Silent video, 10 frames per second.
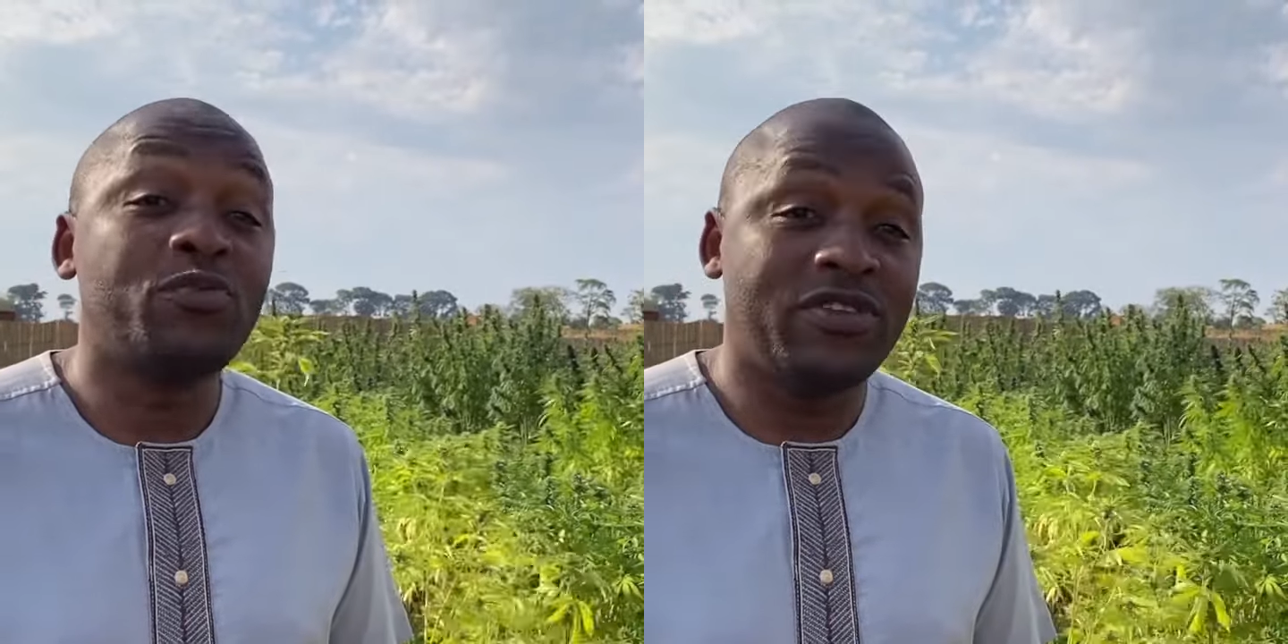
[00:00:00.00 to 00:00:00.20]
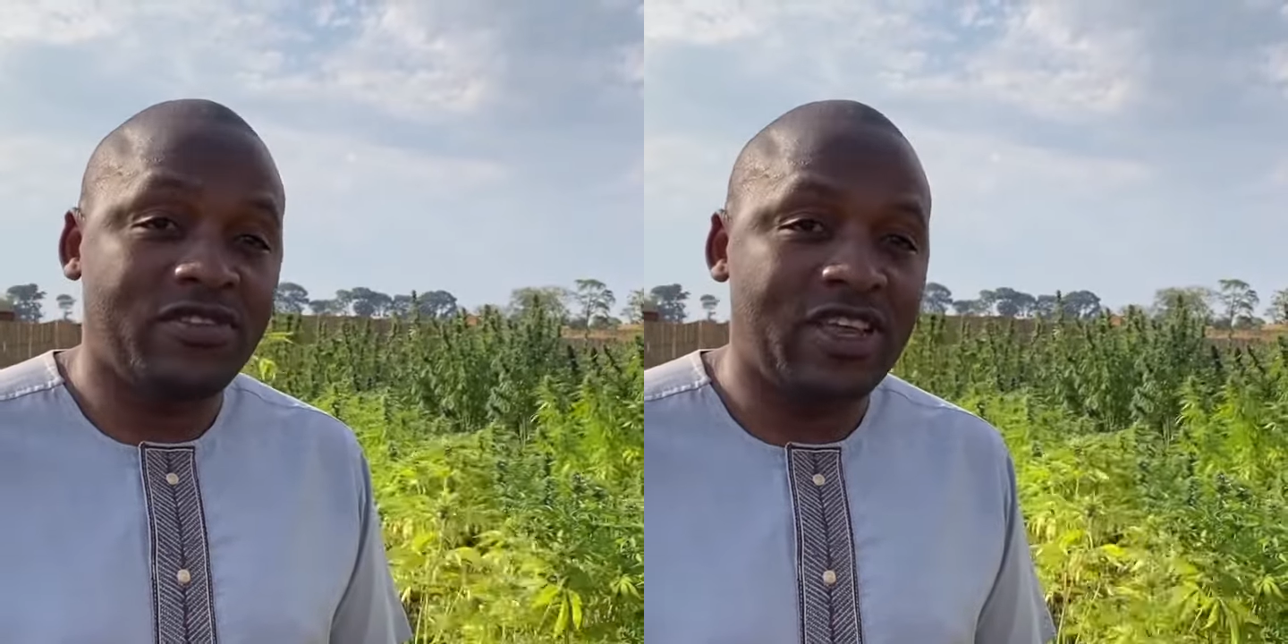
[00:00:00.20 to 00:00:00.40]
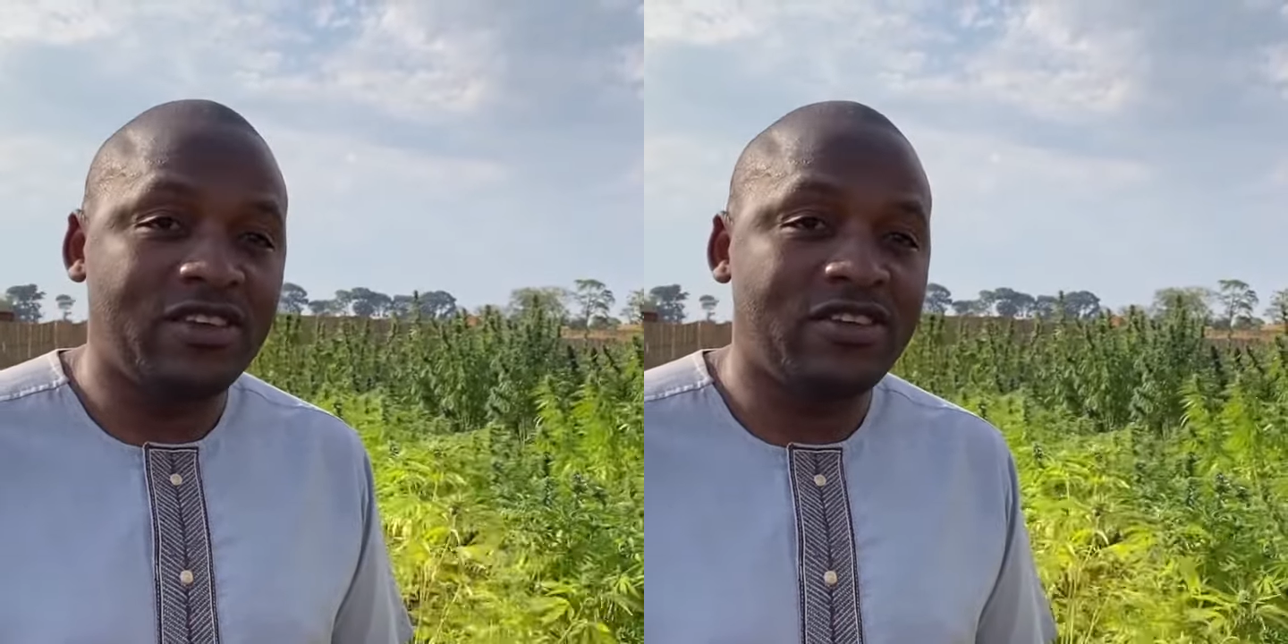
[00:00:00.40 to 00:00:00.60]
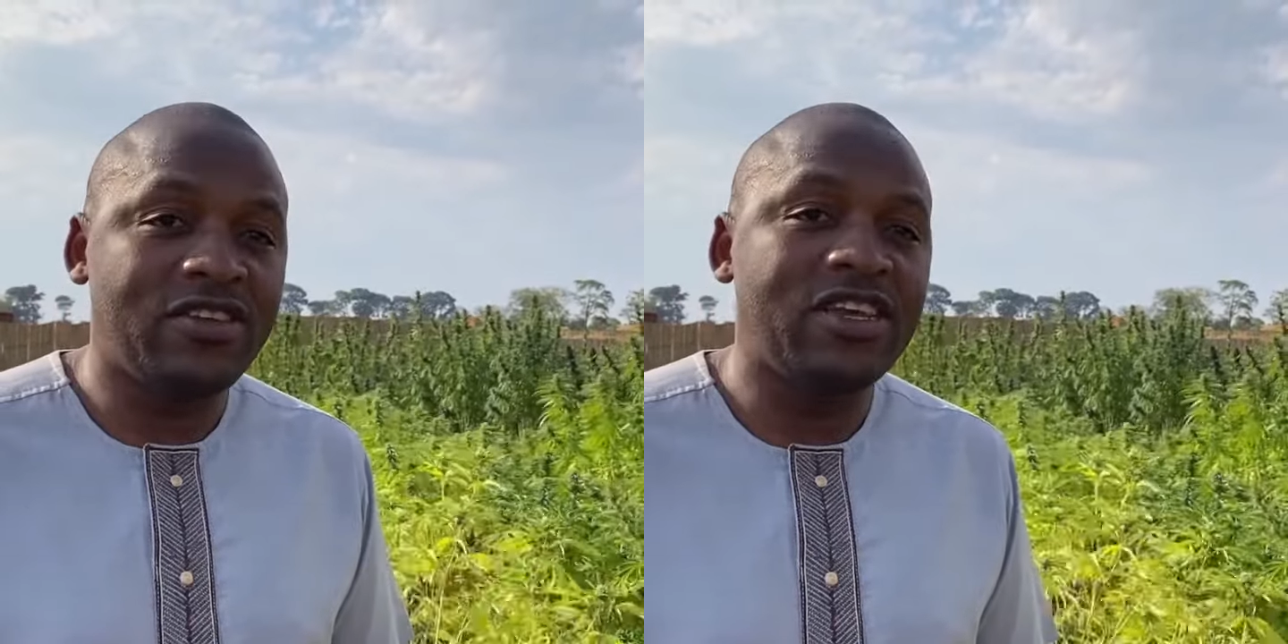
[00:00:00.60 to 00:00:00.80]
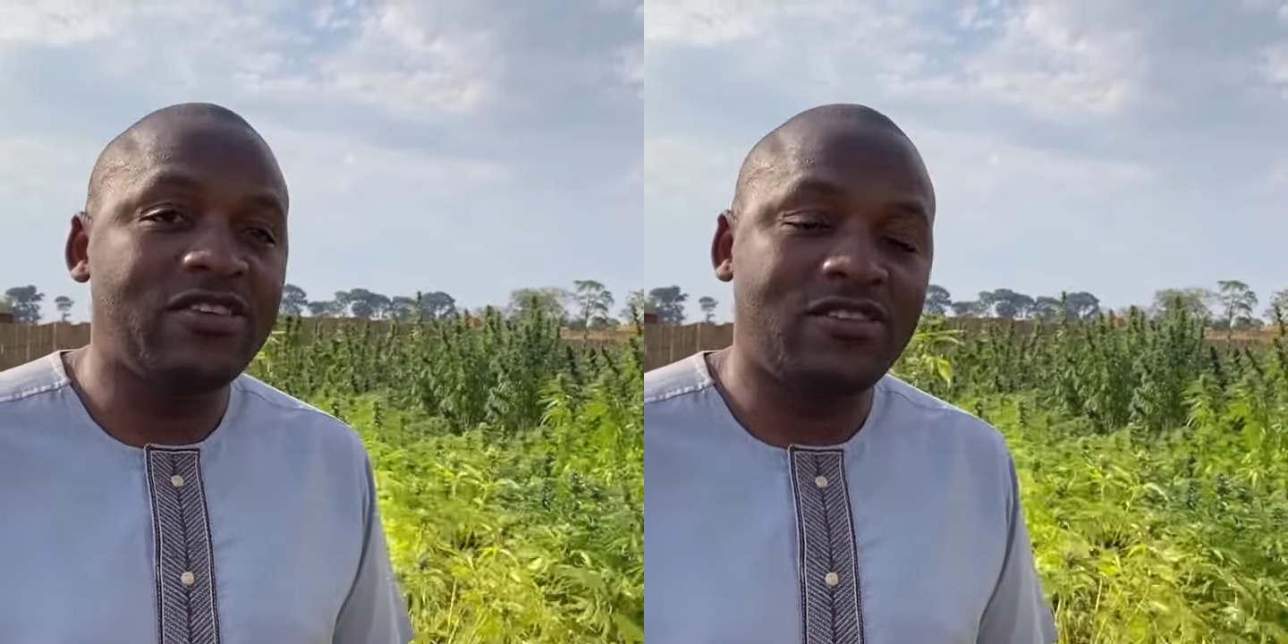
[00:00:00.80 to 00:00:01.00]

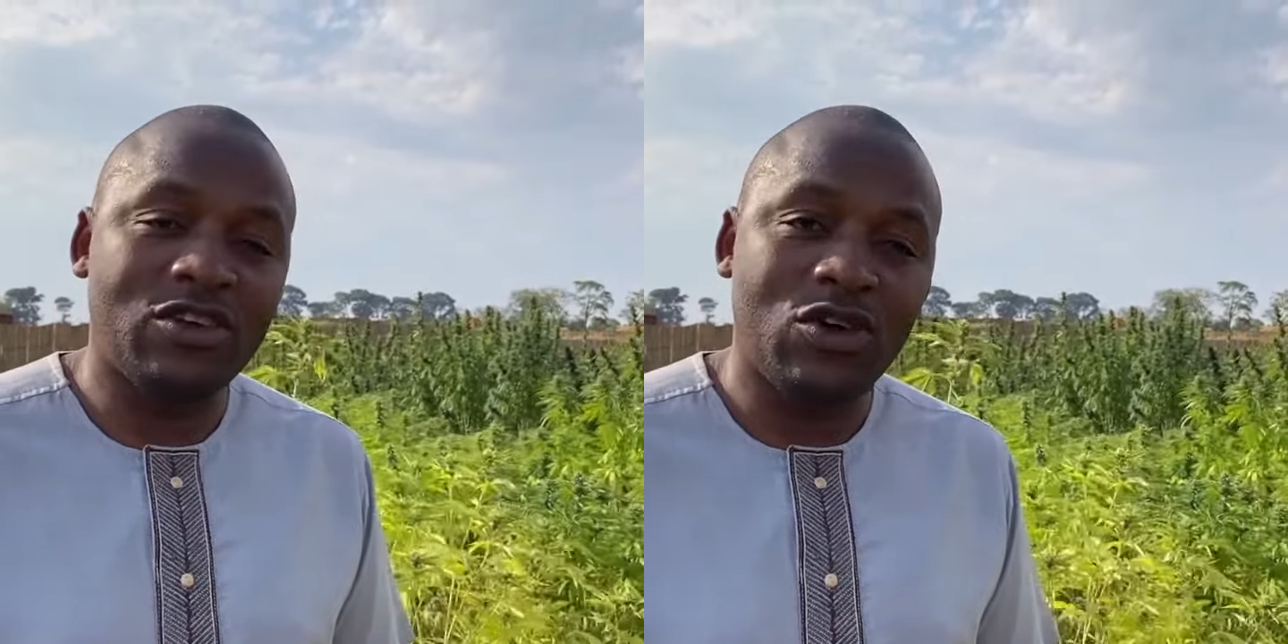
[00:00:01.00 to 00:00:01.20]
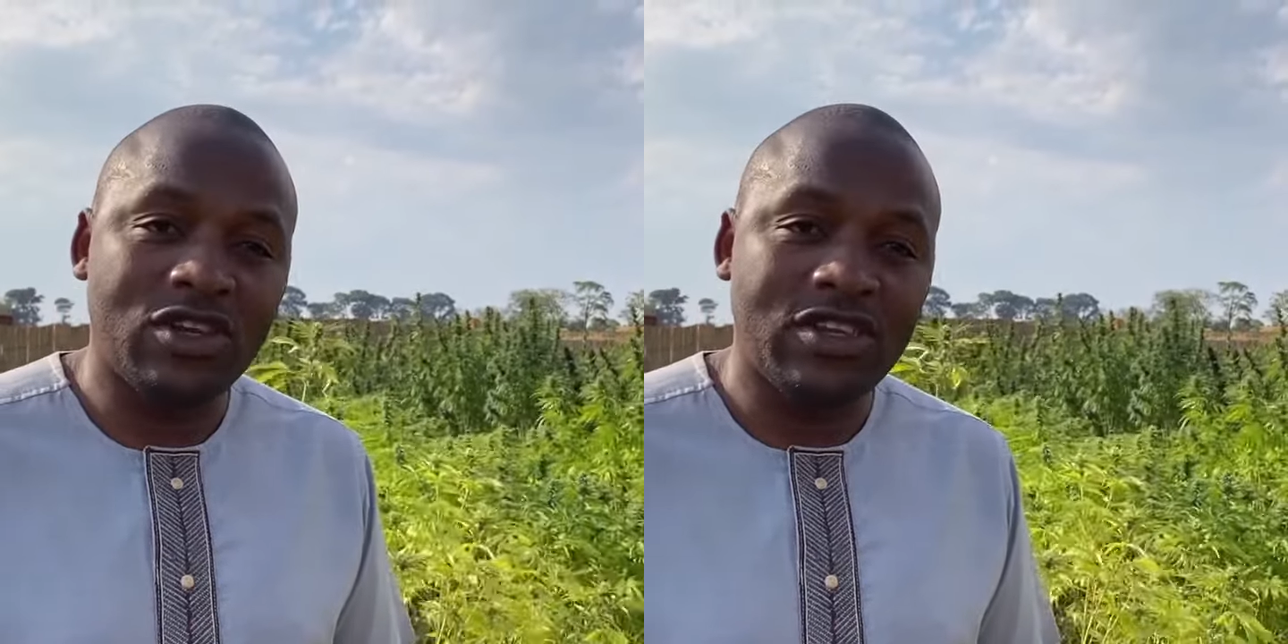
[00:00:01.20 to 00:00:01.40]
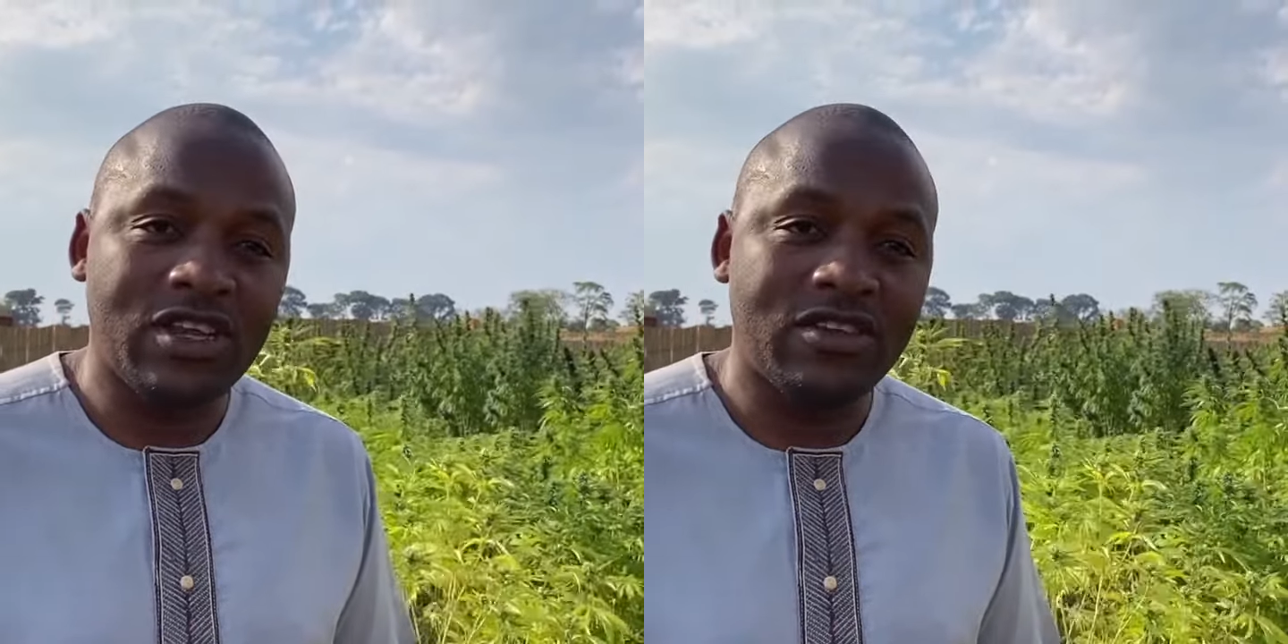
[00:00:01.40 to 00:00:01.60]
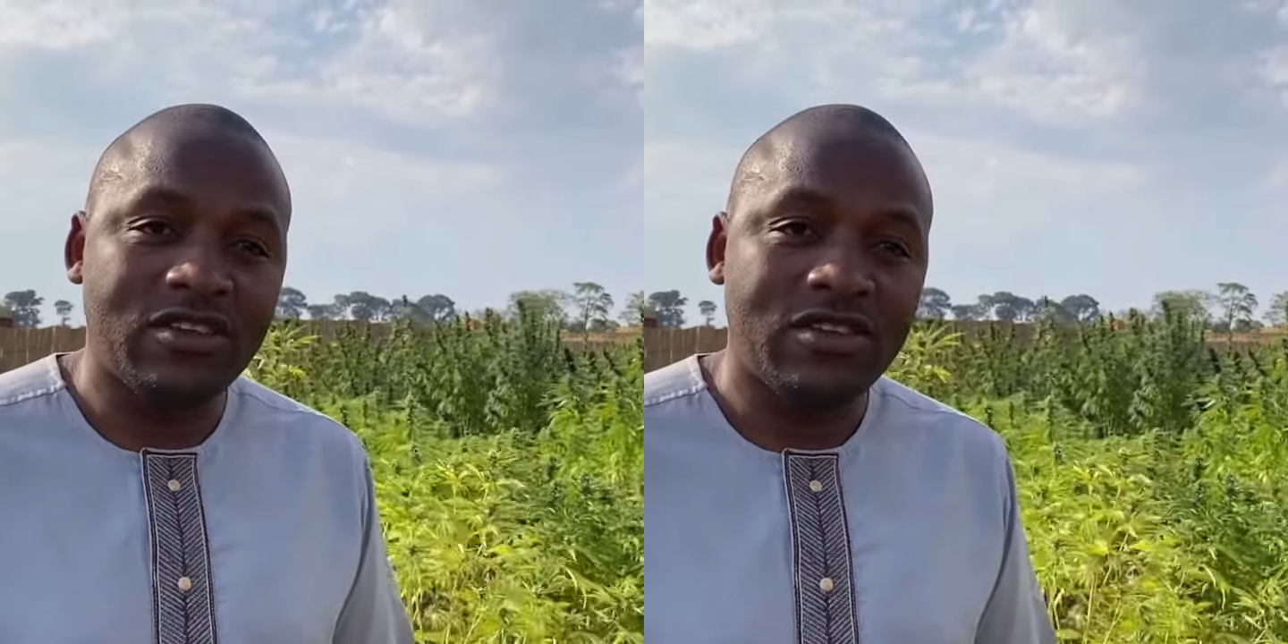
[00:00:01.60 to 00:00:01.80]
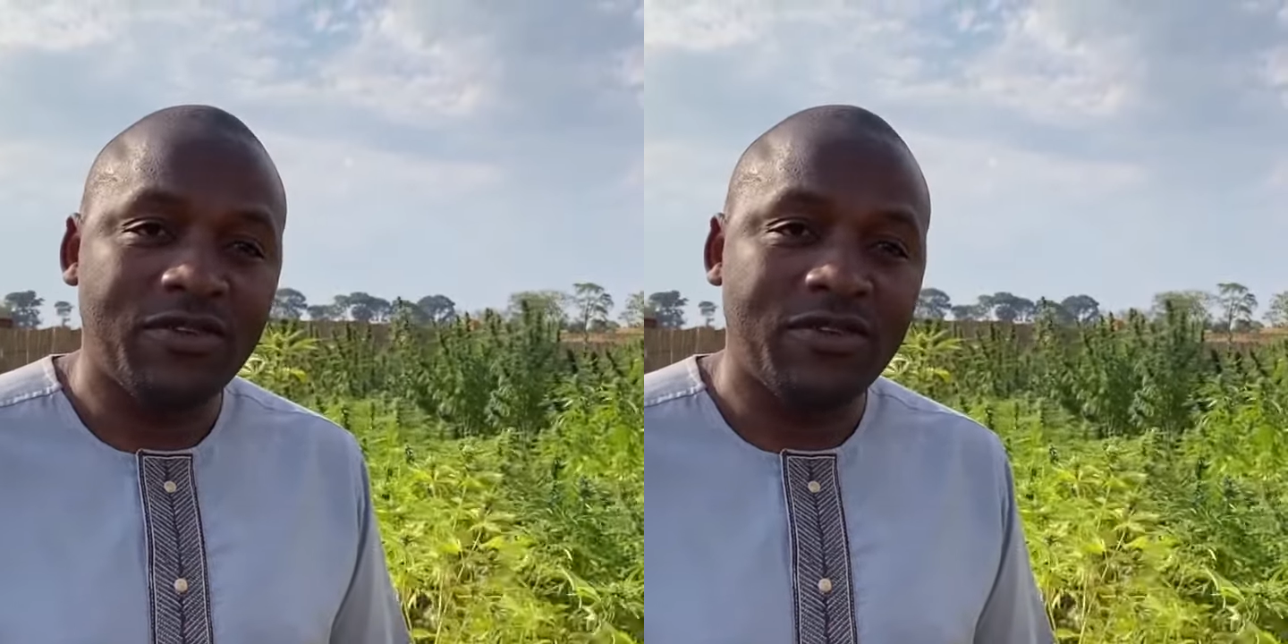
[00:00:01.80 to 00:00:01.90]
THC content.